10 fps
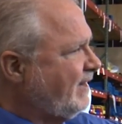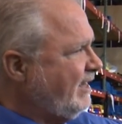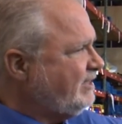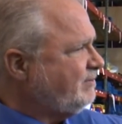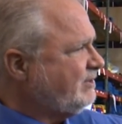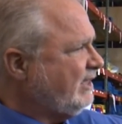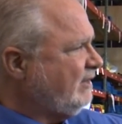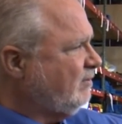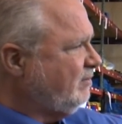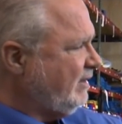each
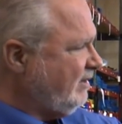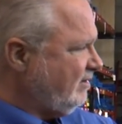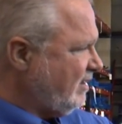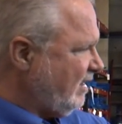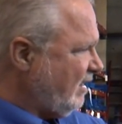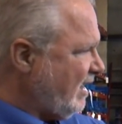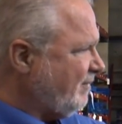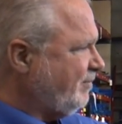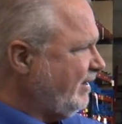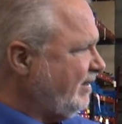machine will be uh,
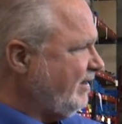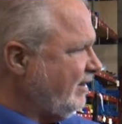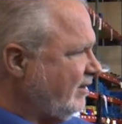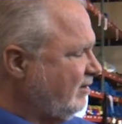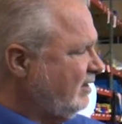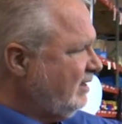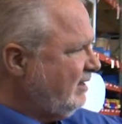operated here.